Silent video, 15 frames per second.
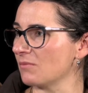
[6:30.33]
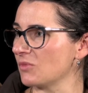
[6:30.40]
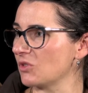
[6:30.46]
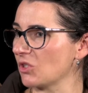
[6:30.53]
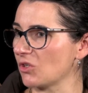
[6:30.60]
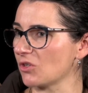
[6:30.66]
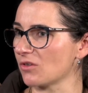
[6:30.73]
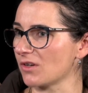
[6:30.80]

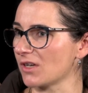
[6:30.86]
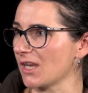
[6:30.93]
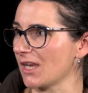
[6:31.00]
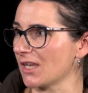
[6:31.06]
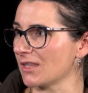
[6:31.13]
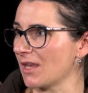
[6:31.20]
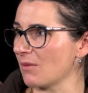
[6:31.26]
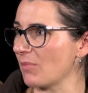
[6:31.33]
security
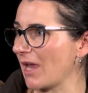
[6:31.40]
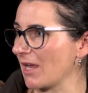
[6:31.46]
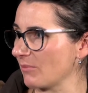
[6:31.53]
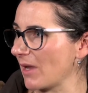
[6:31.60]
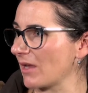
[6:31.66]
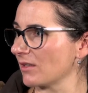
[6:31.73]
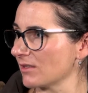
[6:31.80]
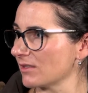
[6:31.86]
in their bank
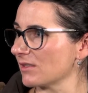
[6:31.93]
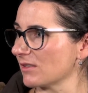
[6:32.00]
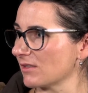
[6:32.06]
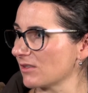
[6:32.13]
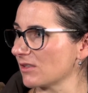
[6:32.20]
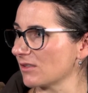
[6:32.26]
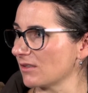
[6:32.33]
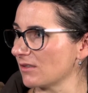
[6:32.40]

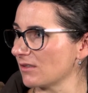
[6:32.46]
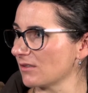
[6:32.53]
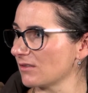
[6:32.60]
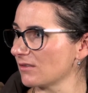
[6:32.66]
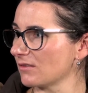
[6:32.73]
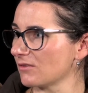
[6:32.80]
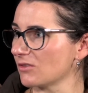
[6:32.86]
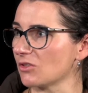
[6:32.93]
balances
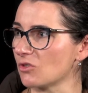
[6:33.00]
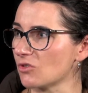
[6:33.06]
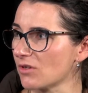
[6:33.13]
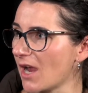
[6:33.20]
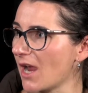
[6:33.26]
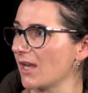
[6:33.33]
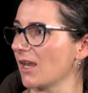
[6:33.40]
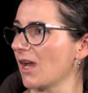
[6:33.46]
to
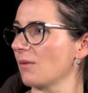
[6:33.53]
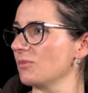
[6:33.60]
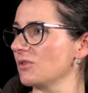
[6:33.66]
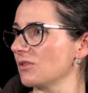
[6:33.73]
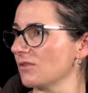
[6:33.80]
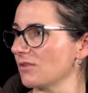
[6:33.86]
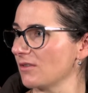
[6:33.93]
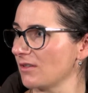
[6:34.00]
trade up
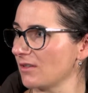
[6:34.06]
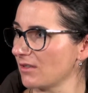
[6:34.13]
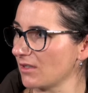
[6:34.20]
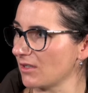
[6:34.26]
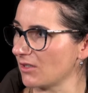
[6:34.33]
to,